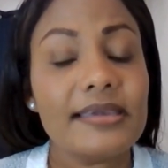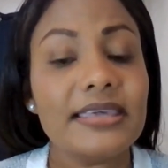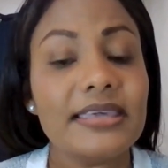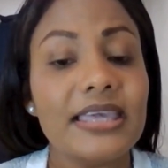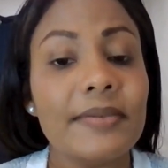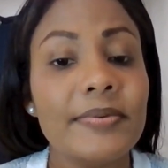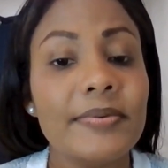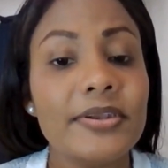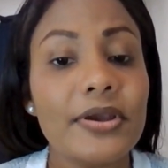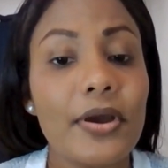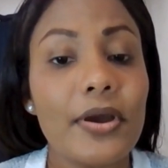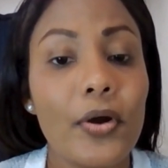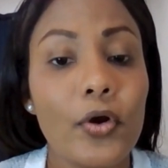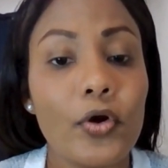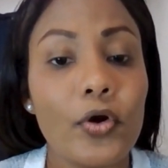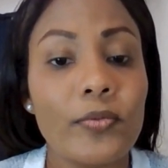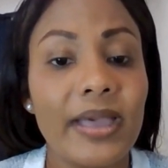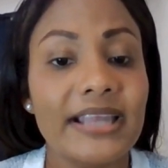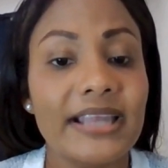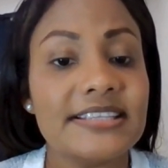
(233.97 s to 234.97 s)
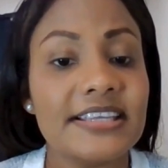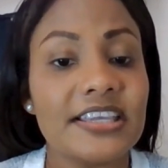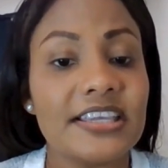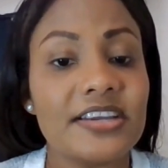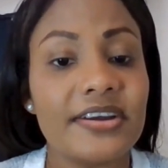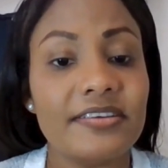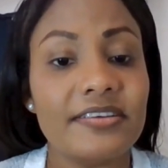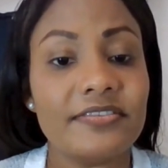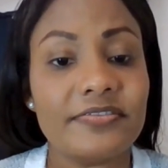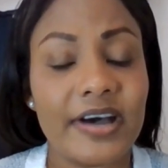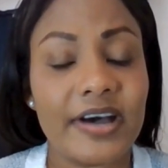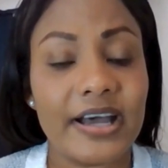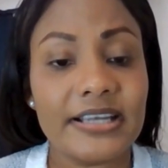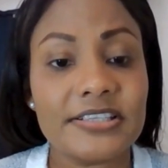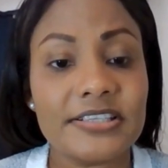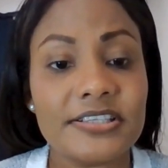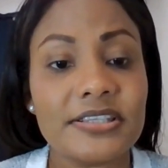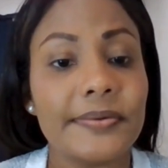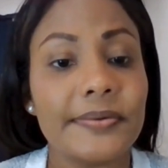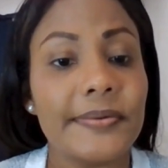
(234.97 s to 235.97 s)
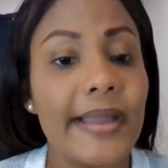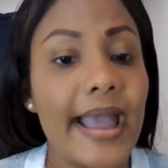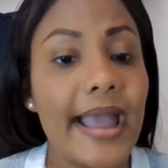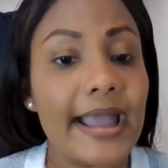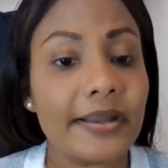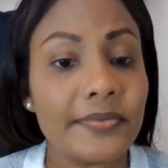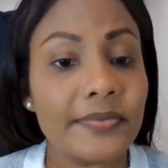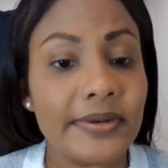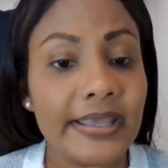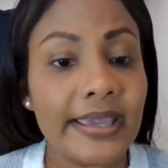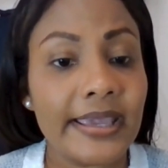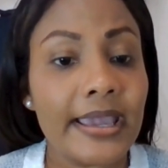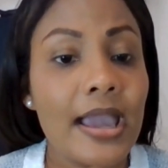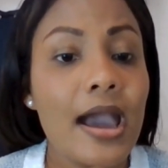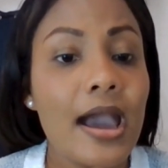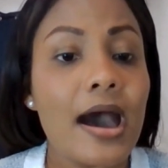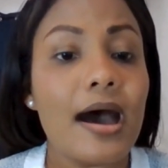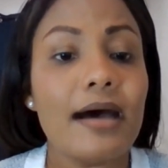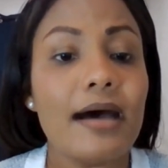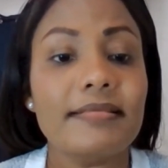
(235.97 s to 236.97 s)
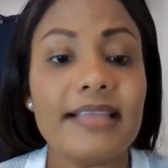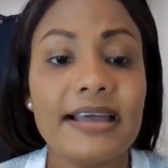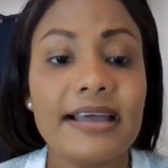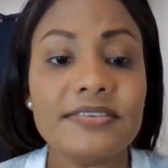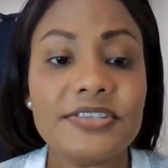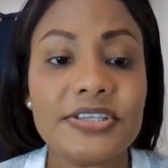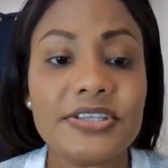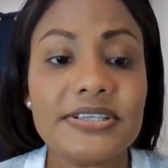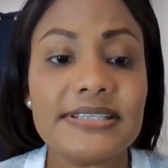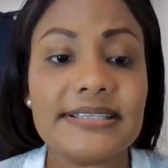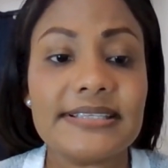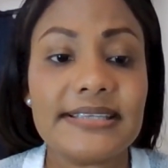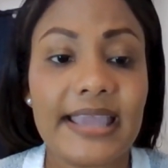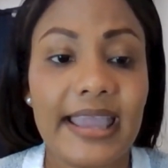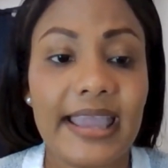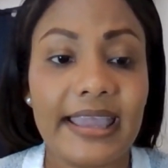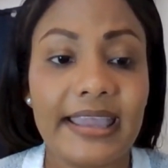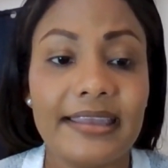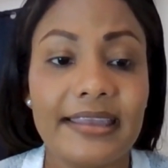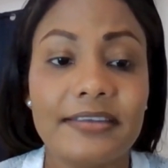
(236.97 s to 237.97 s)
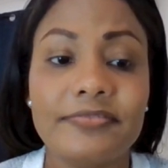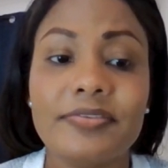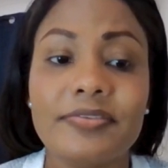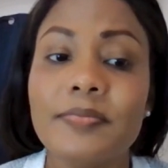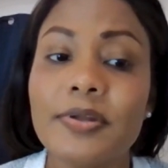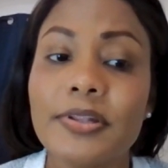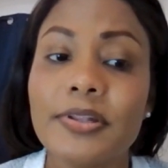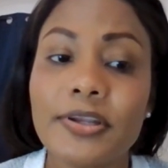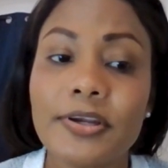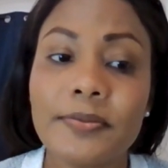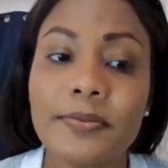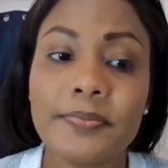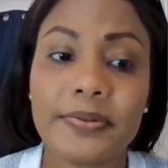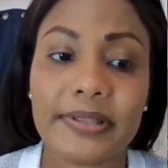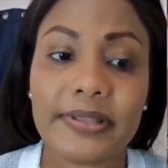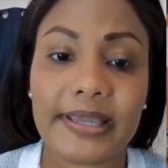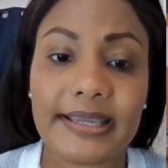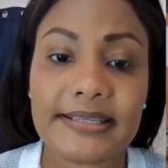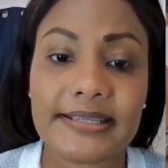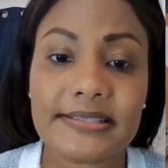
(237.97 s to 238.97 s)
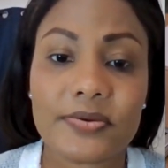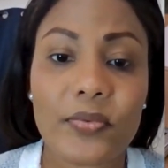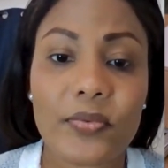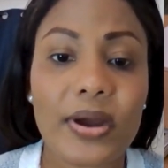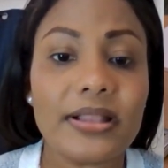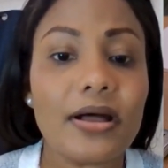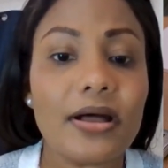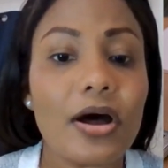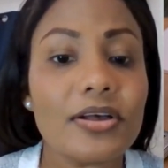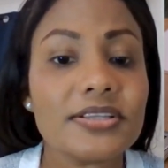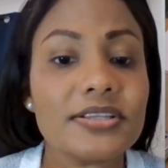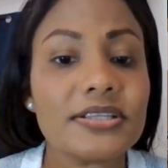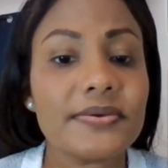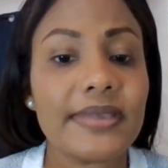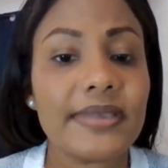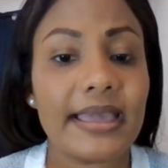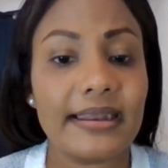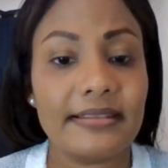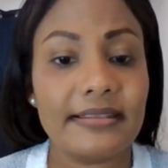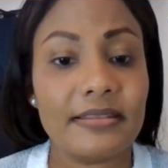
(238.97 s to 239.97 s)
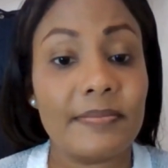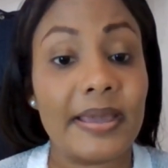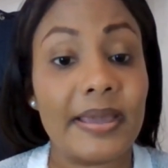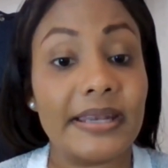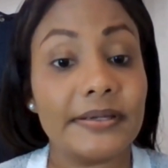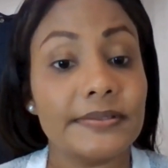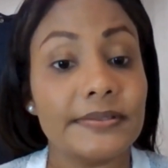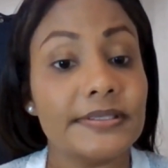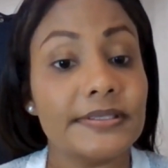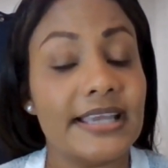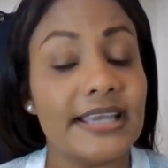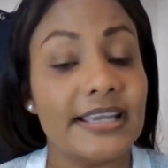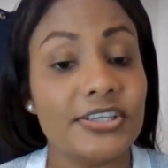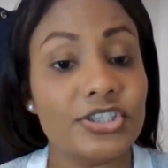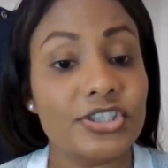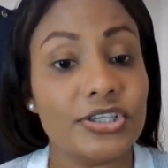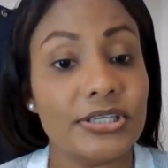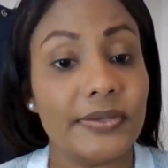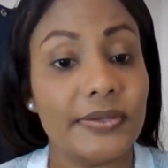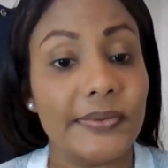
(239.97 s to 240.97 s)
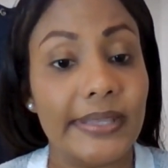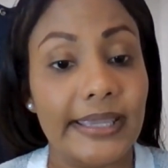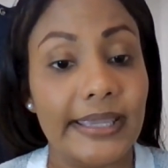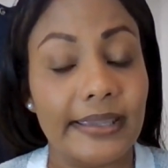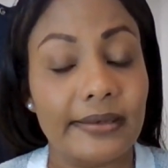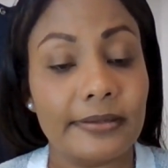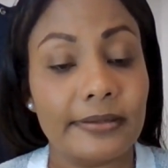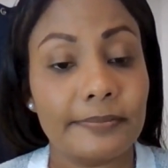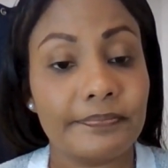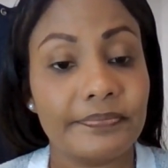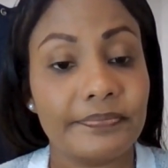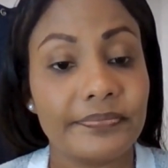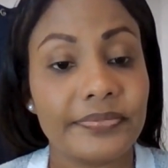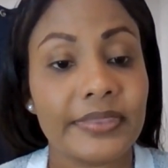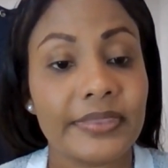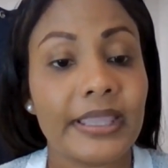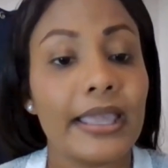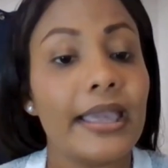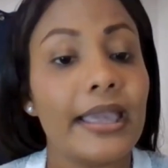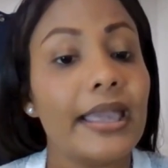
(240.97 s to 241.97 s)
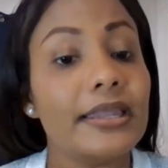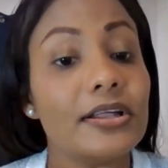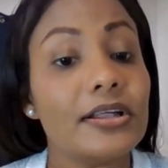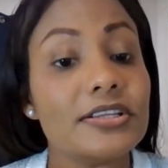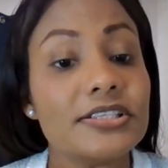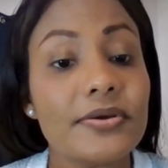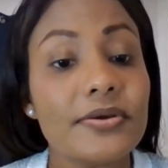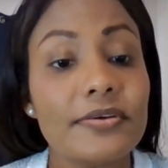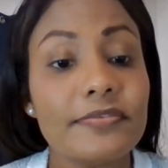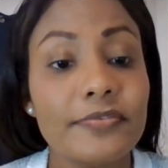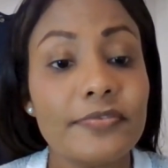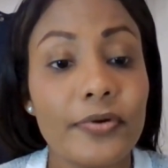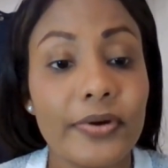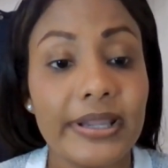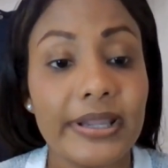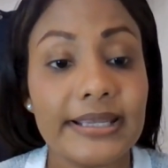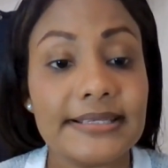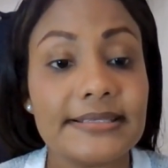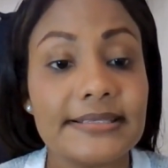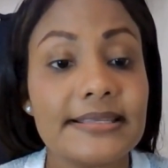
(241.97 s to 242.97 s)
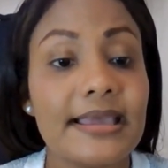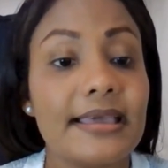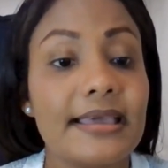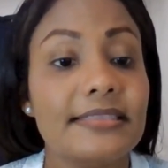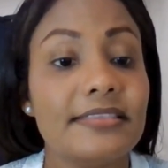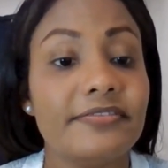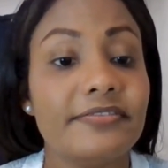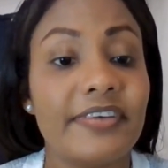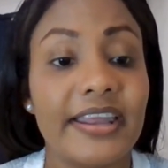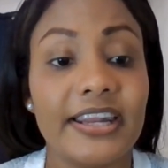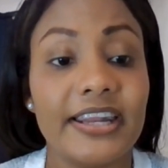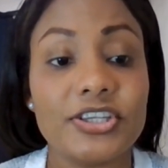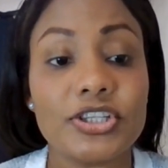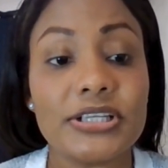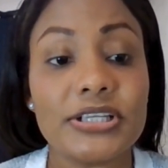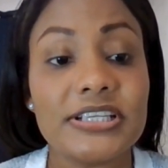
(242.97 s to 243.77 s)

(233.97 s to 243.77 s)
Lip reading: Keeping your home and securing funds through equity allows you to stay in a familiar place while also getting the medical attention you need. It also avoids the financial